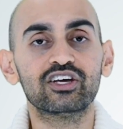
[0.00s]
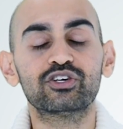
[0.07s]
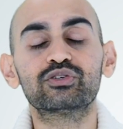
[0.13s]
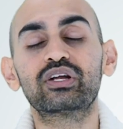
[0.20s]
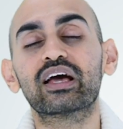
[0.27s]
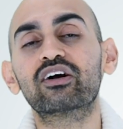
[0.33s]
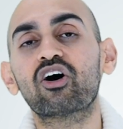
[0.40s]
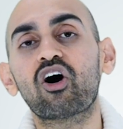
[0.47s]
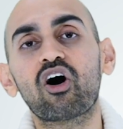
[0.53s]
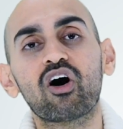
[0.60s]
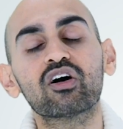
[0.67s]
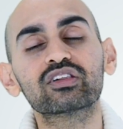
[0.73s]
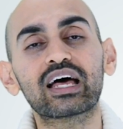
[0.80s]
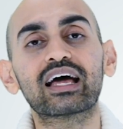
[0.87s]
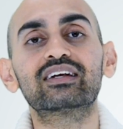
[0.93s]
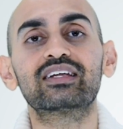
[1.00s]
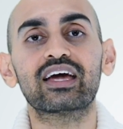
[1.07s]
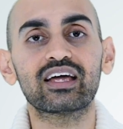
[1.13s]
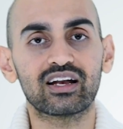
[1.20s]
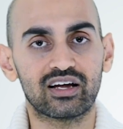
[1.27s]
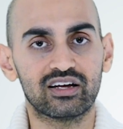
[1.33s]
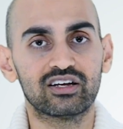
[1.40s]
You take all that
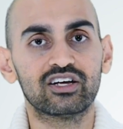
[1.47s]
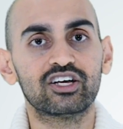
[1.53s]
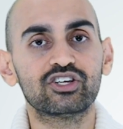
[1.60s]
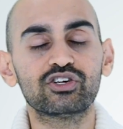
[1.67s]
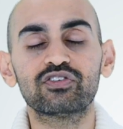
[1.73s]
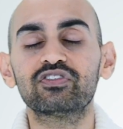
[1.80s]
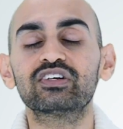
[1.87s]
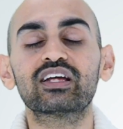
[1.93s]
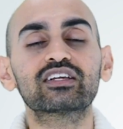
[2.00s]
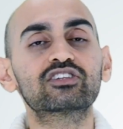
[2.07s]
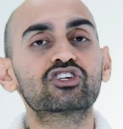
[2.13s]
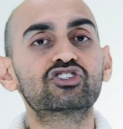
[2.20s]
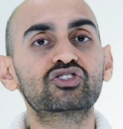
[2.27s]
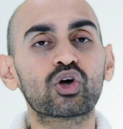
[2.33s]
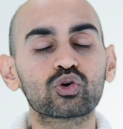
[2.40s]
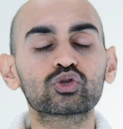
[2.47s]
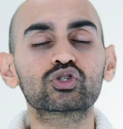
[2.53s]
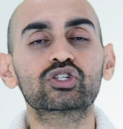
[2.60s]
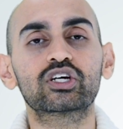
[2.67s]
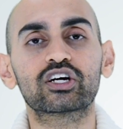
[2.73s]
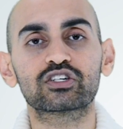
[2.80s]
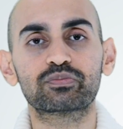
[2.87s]
data, you even take the
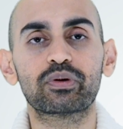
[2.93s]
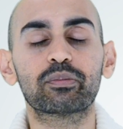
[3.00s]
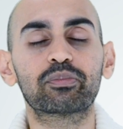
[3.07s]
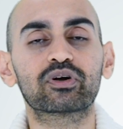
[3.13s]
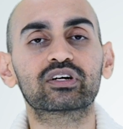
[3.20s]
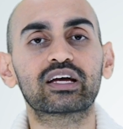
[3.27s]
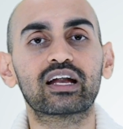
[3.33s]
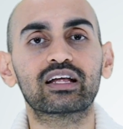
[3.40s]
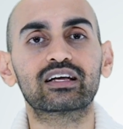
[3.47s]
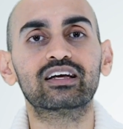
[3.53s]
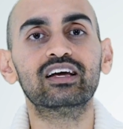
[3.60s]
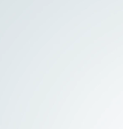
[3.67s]
social shares people are getting.